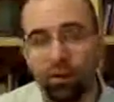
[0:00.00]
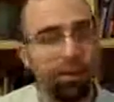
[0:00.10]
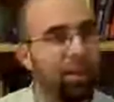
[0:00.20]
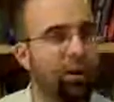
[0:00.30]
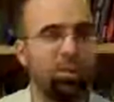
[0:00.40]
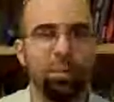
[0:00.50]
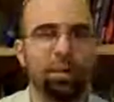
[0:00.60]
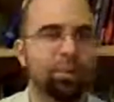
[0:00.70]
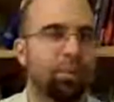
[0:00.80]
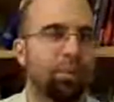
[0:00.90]
that would mean
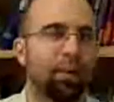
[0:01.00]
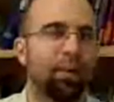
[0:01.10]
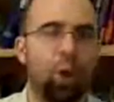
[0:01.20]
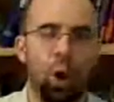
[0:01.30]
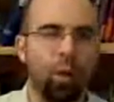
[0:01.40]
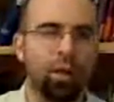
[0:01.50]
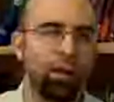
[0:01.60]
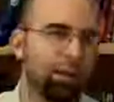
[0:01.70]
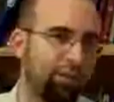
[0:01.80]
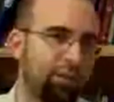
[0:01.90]
something totally
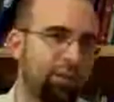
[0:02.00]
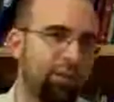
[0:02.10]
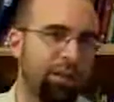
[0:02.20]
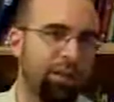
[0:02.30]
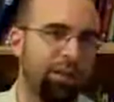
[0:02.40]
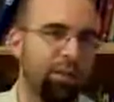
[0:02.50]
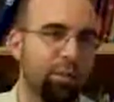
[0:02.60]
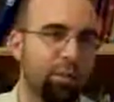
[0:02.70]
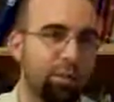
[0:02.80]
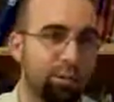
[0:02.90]
different than if it was
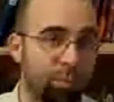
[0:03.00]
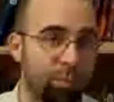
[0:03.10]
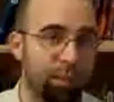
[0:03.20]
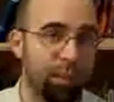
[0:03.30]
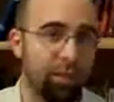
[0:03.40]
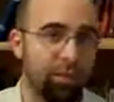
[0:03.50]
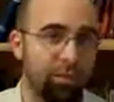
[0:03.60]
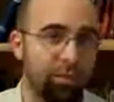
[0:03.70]
in the sports section.